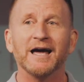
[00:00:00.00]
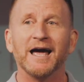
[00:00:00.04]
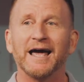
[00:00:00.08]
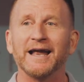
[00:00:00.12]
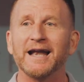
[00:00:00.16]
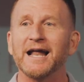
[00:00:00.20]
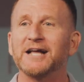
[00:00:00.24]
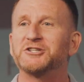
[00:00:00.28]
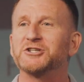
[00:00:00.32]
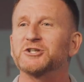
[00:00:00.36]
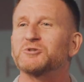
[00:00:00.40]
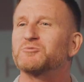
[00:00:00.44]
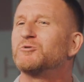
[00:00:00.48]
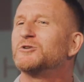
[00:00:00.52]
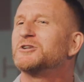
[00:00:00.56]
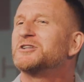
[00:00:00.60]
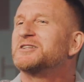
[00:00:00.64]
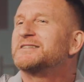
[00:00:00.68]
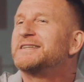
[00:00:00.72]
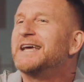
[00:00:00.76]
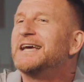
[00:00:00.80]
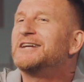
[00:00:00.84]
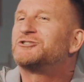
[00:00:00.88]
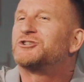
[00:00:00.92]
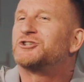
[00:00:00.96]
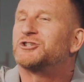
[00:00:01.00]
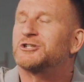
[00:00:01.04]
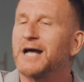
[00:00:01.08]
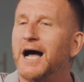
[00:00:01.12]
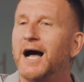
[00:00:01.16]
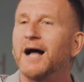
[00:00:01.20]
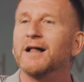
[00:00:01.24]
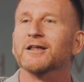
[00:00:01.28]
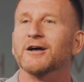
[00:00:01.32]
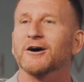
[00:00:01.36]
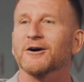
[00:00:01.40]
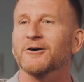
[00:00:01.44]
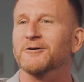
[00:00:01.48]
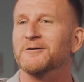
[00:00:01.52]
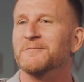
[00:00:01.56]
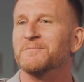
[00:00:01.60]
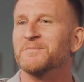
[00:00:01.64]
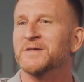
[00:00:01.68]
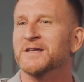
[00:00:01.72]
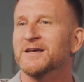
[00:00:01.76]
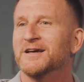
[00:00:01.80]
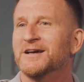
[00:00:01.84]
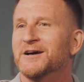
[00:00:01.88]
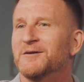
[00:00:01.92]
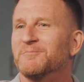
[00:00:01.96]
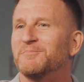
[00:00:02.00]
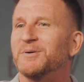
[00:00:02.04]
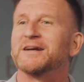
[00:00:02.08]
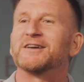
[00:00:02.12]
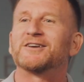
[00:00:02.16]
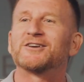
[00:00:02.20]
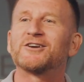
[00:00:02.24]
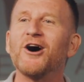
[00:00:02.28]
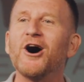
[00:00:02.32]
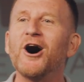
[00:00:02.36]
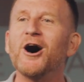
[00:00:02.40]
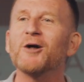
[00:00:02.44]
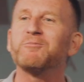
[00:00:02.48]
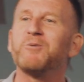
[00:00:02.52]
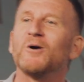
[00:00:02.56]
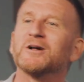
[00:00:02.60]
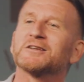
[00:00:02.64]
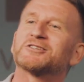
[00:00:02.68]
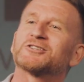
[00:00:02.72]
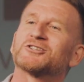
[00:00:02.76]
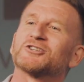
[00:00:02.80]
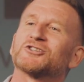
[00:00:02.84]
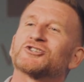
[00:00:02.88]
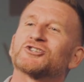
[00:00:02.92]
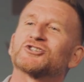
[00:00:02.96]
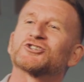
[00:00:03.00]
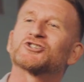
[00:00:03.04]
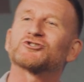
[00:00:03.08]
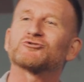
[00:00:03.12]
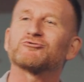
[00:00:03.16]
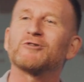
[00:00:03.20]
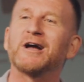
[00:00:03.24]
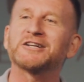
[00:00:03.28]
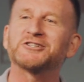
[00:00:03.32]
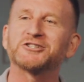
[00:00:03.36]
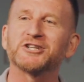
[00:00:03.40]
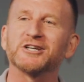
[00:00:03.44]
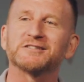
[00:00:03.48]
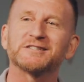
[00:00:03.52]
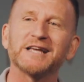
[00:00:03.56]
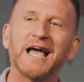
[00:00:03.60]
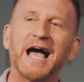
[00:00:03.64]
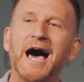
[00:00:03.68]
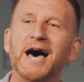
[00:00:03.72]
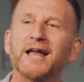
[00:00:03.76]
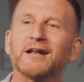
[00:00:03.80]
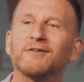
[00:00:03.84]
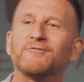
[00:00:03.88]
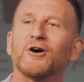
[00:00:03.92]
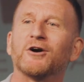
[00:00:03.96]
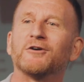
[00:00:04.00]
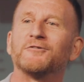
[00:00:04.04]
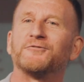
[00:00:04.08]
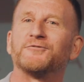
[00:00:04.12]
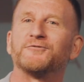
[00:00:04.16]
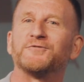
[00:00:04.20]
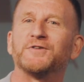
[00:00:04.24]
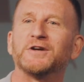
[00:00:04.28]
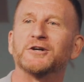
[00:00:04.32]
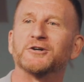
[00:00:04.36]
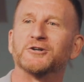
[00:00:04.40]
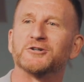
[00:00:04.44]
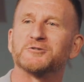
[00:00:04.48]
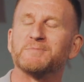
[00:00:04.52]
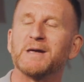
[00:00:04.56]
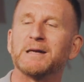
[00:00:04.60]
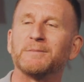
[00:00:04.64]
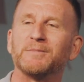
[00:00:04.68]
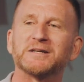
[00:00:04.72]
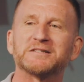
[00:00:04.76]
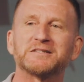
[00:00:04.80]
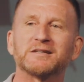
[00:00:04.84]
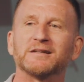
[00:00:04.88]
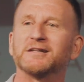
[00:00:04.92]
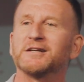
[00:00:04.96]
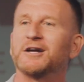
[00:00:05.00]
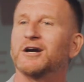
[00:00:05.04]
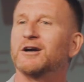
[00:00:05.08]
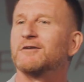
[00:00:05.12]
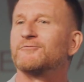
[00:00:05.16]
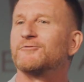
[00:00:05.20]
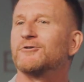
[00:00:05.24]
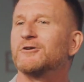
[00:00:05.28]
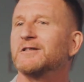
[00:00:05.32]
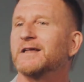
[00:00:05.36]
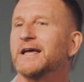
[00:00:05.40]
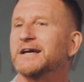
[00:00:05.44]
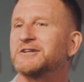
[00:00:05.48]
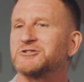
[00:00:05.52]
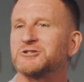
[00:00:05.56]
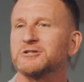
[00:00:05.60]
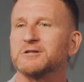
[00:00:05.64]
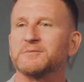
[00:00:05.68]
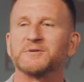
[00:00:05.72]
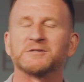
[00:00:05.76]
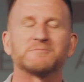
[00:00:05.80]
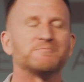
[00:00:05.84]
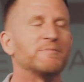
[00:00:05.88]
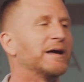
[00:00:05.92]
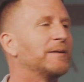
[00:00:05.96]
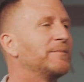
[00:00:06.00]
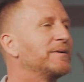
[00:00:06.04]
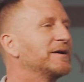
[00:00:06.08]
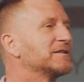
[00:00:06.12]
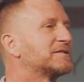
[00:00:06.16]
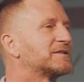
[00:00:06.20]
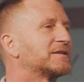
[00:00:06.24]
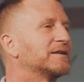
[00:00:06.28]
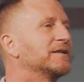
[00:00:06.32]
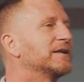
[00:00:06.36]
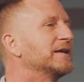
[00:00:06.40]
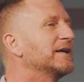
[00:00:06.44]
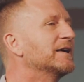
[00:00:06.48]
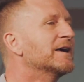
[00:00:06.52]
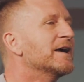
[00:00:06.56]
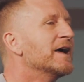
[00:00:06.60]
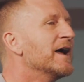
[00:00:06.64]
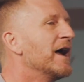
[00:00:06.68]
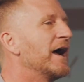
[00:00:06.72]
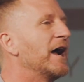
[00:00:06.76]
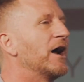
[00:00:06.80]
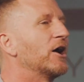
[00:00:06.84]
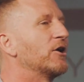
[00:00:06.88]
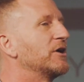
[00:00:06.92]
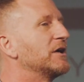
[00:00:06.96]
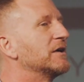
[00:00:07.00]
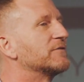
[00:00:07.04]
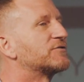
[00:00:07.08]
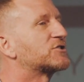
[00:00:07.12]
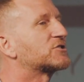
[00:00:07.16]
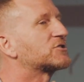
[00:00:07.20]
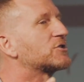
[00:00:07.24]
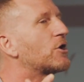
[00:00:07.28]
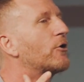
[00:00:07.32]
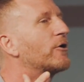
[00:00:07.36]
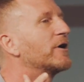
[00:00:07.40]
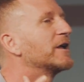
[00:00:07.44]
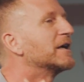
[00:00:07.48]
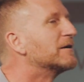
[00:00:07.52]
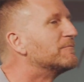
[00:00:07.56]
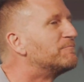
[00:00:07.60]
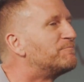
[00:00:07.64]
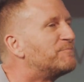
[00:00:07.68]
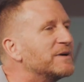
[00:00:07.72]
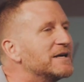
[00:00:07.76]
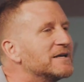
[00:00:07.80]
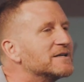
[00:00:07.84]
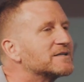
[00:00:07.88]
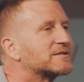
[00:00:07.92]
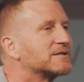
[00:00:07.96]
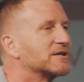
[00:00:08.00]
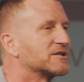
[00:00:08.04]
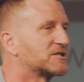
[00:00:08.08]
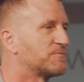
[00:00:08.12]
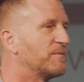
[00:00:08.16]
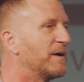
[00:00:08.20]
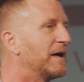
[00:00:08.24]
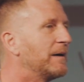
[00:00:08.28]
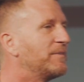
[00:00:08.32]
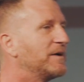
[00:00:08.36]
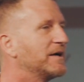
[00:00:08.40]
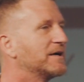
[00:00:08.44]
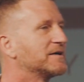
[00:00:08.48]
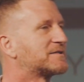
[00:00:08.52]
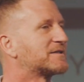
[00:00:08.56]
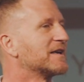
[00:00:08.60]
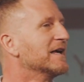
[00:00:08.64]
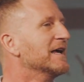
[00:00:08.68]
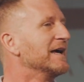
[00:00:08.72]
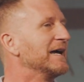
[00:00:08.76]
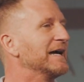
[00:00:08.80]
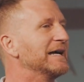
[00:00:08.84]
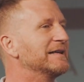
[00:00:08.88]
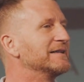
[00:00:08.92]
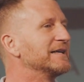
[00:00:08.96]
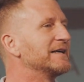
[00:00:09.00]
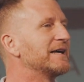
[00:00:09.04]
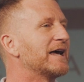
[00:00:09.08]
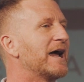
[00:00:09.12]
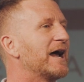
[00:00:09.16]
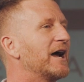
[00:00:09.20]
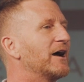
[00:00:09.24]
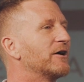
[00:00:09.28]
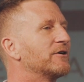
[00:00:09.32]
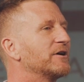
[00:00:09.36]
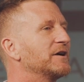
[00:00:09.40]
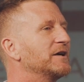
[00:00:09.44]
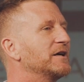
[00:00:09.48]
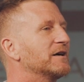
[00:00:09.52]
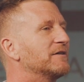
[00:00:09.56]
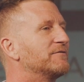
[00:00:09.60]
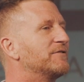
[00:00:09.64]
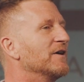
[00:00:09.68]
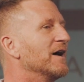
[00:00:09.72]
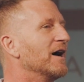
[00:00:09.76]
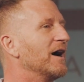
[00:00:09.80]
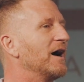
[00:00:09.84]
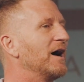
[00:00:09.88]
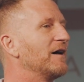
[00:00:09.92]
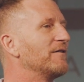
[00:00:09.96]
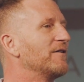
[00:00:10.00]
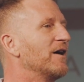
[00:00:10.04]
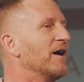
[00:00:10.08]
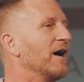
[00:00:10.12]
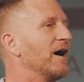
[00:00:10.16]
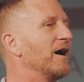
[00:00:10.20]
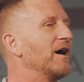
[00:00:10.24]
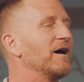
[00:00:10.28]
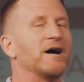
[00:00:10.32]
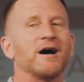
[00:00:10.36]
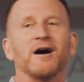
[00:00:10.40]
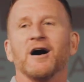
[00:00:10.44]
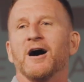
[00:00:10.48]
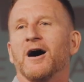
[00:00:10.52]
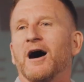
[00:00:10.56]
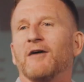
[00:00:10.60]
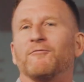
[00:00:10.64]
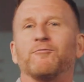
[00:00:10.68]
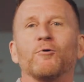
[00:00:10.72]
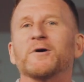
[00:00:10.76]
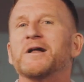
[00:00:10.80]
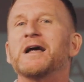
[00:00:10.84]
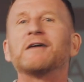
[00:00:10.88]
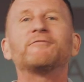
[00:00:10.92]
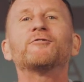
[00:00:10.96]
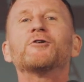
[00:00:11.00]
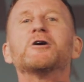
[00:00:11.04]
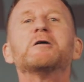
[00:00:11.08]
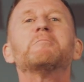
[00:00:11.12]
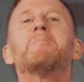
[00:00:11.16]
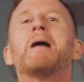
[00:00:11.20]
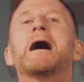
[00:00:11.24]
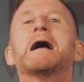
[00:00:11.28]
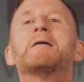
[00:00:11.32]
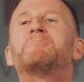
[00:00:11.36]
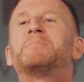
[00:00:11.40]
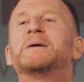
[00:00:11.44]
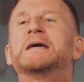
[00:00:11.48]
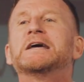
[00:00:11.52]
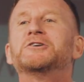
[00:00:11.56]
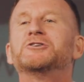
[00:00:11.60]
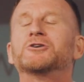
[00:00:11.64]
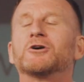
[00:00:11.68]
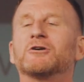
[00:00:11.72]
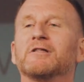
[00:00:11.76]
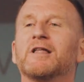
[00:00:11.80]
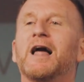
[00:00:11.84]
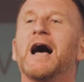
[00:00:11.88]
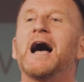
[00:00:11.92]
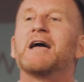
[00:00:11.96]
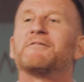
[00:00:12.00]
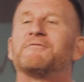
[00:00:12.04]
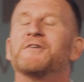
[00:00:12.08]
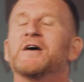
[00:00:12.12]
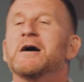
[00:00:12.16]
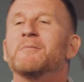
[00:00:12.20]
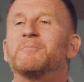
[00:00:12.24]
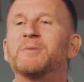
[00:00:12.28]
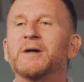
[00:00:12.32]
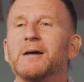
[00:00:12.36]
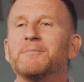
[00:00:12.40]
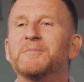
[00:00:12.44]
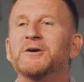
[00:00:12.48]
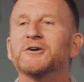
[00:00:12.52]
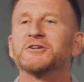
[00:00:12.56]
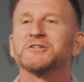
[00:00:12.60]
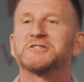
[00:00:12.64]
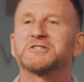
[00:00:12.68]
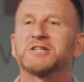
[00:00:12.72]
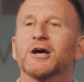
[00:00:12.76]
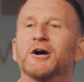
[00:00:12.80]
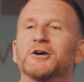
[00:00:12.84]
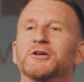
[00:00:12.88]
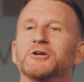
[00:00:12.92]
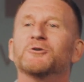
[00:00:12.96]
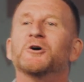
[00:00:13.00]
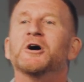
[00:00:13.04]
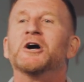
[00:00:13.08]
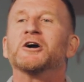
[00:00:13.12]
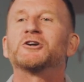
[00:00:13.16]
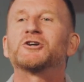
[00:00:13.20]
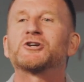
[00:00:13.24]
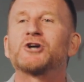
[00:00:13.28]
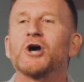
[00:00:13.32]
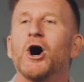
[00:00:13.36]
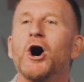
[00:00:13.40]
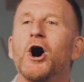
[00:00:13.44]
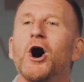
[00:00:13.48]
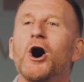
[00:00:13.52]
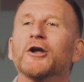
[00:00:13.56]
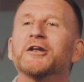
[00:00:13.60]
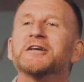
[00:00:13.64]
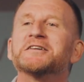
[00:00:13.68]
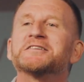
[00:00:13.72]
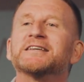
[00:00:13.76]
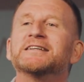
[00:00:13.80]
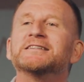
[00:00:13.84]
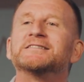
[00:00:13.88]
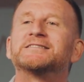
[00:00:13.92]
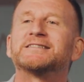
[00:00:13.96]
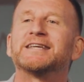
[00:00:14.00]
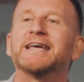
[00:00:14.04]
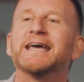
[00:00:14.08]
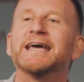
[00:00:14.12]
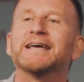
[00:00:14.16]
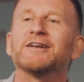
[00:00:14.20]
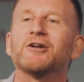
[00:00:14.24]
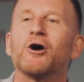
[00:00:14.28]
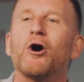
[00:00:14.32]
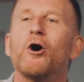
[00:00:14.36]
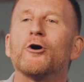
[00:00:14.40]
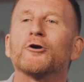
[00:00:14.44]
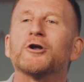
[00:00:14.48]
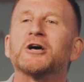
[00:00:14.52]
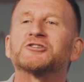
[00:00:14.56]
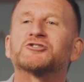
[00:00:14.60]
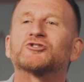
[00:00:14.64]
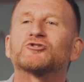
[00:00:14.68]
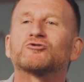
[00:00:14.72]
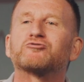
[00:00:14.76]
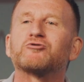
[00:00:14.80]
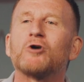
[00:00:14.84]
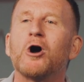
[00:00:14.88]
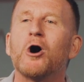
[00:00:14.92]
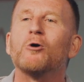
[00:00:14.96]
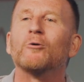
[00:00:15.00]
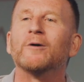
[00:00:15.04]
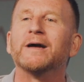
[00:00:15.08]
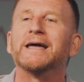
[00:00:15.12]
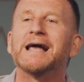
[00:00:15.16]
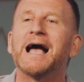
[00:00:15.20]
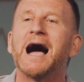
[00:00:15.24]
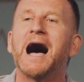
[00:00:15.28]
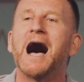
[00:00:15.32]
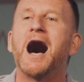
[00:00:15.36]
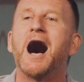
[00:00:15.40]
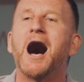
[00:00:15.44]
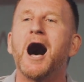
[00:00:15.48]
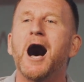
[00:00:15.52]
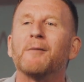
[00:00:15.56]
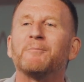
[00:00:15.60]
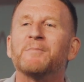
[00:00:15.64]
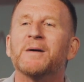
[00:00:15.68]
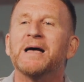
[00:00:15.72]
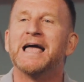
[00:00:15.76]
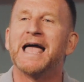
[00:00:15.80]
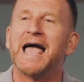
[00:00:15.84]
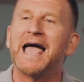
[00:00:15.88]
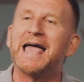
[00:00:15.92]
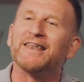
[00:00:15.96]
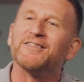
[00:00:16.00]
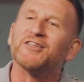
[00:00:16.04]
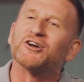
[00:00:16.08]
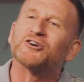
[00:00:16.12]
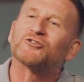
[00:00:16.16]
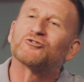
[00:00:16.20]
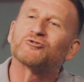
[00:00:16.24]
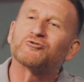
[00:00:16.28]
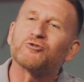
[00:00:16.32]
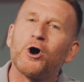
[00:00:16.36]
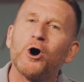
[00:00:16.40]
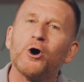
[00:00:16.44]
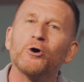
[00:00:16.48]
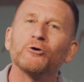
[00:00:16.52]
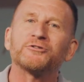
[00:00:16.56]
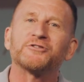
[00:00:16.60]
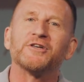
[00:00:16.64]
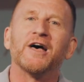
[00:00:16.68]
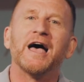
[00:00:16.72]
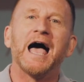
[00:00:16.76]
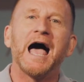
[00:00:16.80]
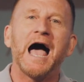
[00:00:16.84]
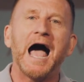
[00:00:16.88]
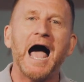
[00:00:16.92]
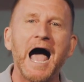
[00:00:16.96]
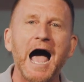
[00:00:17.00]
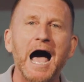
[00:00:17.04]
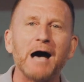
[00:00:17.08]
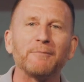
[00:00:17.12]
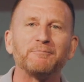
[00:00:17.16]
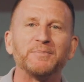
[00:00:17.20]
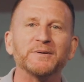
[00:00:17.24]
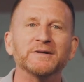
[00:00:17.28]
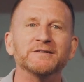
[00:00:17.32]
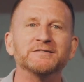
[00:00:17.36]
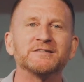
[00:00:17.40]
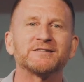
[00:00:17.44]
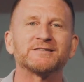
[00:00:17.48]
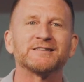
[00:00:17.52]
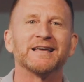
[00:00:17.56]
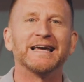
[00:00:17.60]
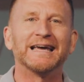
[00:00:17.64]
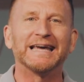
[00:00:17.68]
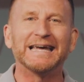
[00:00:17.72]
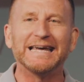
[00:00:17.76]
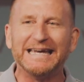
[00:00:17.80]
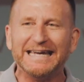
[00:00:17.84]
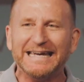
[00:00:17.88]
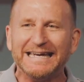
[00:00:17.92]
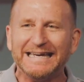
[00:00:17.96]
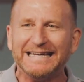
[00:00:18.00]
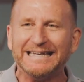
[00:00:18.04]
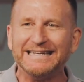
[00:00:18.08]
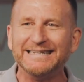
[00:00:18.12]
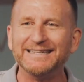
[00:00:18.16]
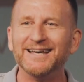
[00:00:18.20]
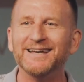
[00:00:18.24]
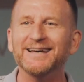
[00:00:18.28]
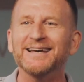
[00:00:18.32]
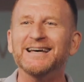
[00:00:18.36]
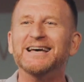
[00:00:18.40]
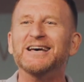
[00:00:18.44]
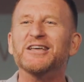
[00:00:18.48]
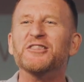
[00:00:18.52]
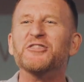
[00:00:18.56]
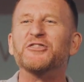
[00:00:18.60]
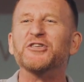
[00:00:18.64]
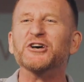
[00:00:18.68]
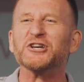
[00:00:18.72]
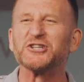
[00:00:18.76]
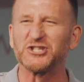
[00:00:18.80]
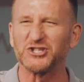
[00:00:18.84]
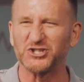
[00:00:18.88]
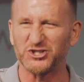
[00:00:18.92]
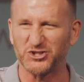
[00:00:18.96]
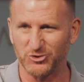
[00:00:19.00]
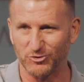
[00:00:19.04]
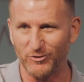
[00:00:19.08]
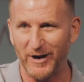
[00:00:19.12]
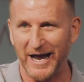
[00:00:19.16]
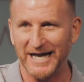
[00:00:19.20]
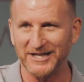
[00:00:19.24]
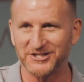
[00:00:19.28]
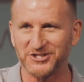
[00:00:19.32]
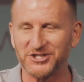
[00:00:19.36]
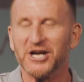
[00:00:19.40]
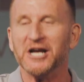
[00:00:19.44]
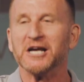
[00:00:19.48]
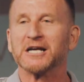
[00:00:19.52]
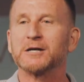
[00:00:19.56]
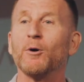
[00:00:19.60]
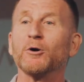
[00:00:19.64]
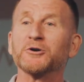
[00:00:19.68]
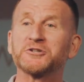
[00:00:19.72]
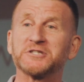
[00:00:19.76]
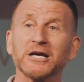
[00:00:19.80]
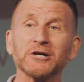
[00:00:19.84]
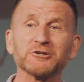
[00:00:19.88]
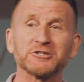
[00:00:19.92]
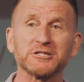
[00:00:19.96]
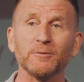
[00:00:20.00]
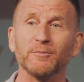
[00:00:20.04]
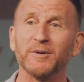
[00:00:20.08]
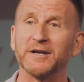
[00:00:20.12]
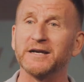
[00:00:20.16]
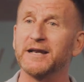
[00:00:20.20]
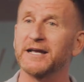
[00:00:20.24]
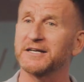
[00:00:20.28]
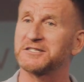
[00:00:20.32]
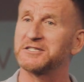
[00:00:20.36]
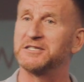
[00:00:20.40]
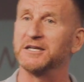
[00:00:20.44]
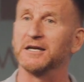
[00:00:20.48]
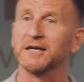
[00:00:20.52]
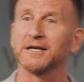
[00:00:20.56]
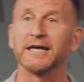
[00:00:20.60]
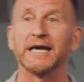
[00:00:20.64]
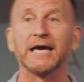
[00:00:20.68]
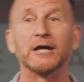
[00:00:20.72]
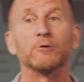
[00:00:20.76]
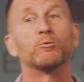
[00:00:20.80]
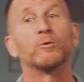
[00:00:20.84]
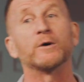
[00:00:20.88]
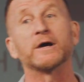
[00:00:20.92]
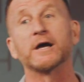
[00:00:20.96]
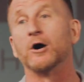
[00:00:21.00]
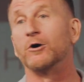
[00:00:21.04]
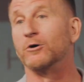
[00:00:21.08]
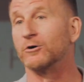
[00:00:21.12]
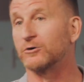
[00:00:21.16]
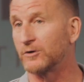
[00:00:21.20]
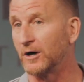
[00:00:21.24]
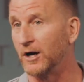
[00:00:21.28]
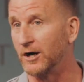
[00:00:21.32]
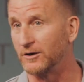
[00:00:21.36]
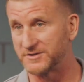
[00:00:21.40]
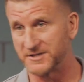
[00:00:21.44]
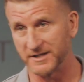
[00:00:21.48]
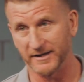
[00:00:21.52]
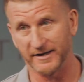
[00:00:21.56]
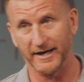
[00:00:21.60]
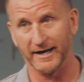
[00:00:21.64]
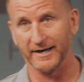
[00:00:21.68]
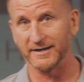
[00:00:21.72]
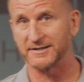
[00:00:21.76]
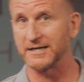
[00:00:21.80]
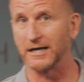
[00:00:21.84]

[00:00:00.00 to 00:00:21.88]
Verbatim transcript: And I just would have stayed shallow. But God wants to stretch us out of our fears. Maybe it's in the area of relationships. Maybe it's in the area of starting a business. Maybe it's in the area of, of, of whatever it might be in your life. But I'm here to tell you, God is intent on us growing up, and the growth happens in the stretch. Come on, tell somebody next to you again, we're gonna grow today.